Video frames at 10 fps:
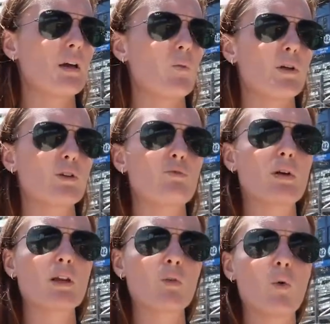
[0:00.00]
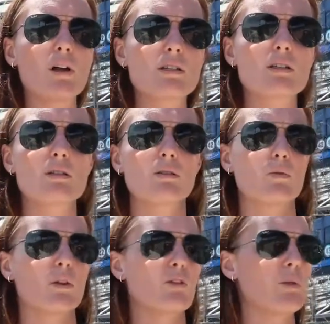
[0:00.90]
Whether you've been here once,
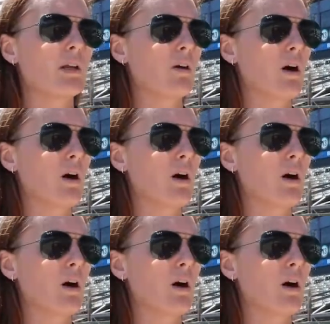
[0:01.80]
whether you've been